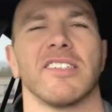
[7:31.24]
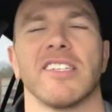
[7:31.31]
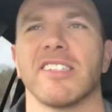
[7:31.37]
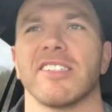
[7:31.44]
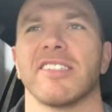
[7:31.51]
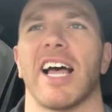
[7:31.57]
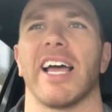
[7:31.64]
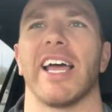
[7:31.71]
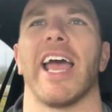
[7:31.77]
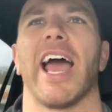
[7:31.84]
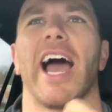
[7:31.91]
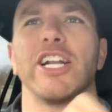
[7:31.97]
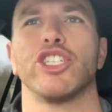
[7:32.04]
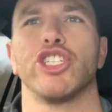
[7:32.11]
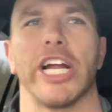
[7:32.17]
a society.
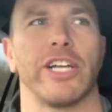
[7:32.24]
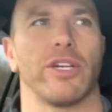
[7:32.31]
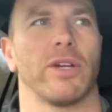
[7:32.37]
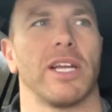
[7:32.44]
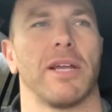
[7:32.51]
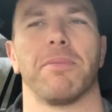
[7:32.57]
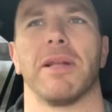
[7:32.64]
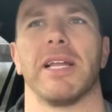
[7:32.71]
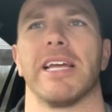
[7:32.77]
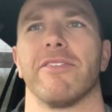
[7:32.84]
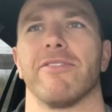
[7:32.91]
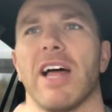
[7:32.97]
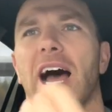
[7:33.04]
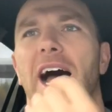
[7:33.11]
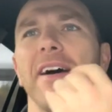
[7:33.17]
I genuinely
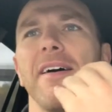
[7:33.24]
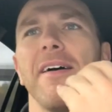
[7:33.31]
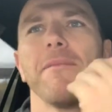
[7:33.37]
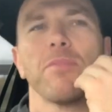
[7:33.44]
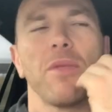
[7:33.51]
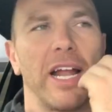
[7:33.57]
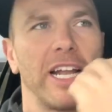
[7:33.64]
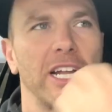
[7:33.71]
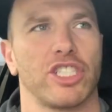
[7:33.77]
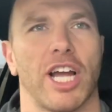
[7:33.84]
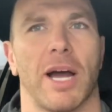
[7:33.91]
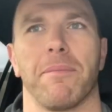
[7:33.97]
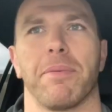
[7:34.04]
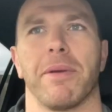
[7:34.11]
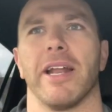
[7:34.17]
believe that, and I
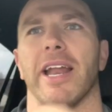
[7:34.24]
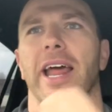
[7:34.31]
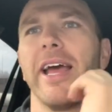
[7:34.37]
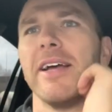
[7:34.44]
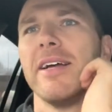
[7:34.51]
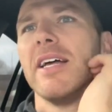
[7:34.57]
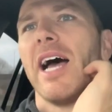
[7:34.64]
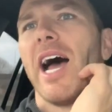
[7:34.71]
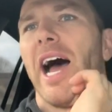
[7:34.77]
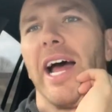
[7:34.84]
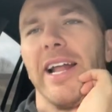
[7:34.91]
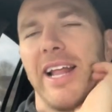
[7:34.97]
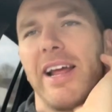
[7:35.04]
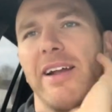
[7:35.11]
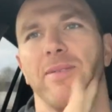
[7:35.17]
champion it.
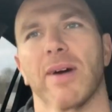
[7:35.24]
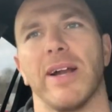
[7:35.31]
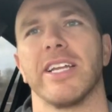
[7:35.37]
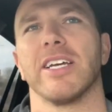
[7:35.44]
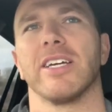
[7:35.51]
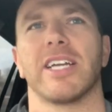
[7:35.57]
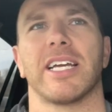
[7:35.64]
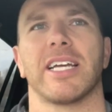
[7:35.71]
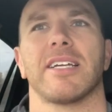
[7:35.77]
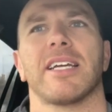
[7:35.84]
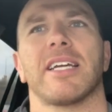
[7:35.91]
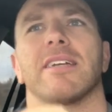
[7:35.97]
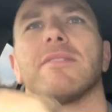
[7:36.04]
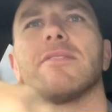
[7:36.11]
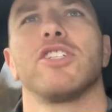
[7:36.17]
And then when you
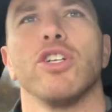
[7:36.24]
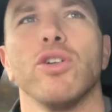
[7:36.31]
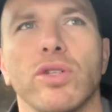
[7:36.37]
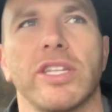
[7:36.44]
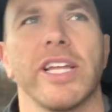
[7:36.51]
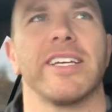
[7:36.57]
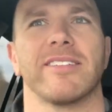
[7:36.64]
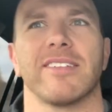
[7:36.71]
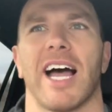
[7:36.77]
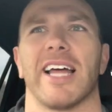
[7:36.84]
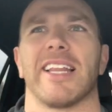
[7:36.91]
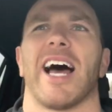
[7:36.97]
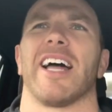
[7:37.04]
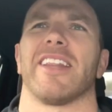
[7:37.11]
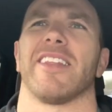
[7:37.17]
do things like
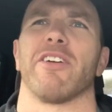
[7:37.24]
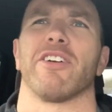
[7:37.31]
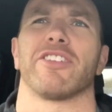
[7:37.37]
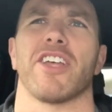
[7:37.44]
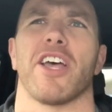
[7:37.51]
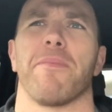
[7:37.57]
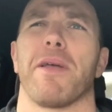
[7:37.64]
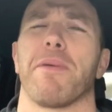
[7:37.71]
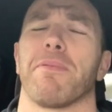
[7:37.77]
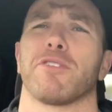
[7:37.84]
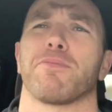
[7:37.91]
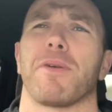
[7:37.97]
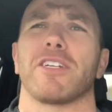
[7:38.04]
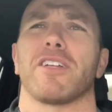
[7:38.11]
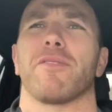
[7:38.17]
that, and there are certain people,
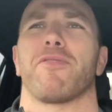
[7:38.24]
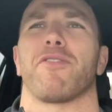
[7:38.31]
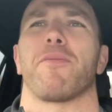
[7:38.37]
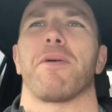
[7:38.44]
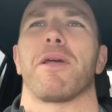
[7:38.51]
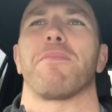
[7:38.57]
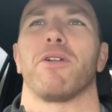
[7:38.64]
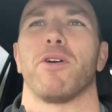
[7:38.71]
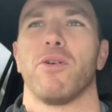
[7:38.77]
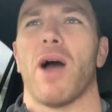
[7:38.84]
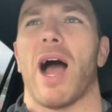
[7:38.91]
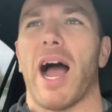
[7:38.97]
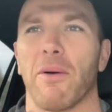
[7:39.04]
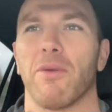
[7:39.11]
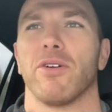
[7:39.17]
especially from people
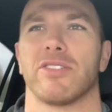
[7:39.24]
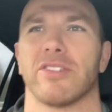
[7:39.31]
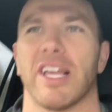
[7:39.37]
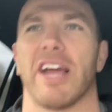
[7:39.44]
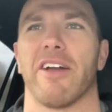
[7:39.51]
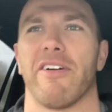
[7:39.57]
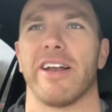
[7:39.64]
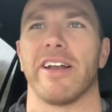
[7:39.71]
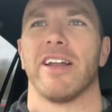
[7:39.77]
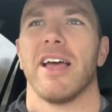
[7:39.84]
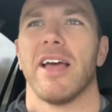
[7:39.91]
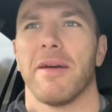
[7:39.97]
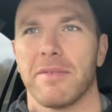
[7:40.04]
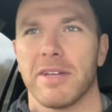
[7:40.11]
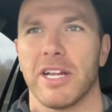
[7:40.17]
who I would say are
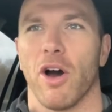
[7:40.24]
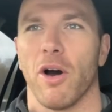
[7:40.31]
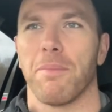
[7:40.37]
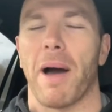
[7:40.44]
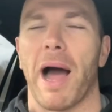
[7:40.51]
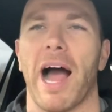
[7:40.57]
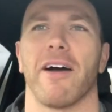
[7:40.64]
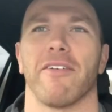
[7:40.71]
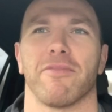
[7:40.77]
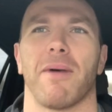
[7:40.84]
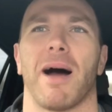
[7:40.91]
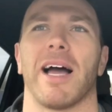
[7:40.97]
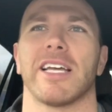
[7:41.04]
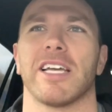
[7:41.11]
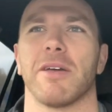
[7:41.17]
in, you know, part of
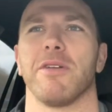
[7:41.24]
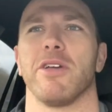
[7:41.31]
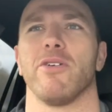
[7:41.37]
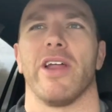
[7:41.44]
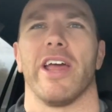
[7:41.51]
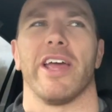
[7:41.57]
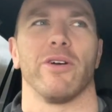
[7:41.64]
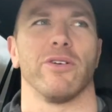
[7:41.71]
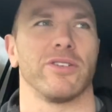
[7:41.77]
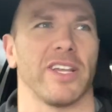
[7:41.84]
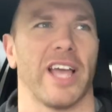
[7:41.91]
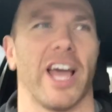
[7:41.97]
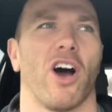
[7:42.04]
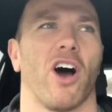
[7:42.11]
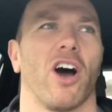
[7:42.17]
my community, who
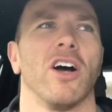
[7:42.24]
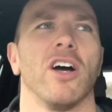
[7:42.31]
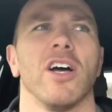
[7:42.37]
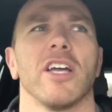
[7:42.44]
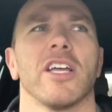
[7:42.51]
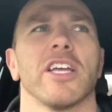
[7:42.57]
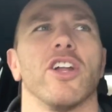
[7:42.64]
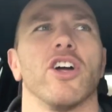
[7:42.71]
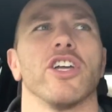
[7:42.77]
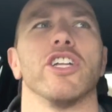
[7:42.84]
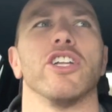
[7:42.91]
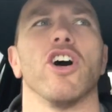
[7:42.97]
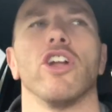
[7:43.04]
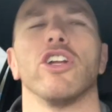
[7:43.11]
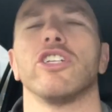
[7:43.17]
say, "Oh, you know, you
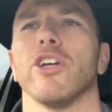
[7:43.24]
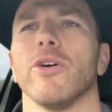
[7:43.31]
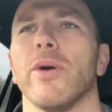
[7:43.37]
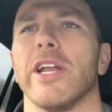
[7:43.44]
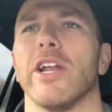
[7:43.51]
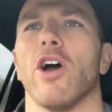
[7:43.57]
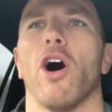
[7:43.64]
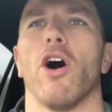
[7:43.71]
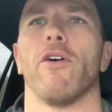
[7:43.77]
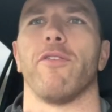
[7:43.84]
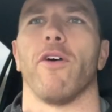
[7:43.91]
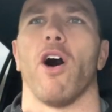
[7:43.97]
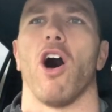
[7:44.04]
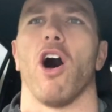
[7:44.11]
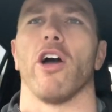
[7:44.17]
don't do enough,"
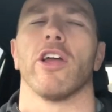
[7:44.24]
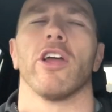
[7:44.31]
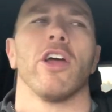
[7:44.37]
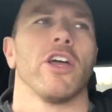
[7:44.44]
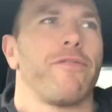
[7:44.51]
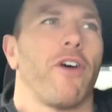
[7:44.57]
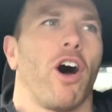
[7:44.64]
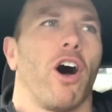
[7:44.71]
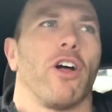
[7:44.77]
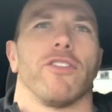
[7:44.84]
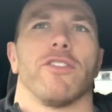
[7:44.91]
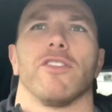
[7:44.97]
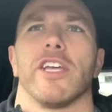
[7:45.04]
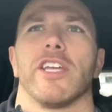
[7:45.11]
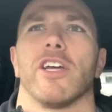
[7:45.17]
or
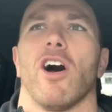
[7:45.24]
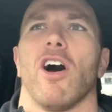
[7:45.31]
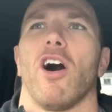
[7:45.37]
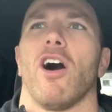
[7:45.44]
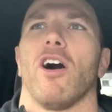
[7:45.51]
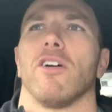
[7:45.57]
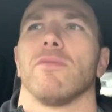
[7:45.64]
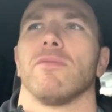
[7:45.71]
that you're,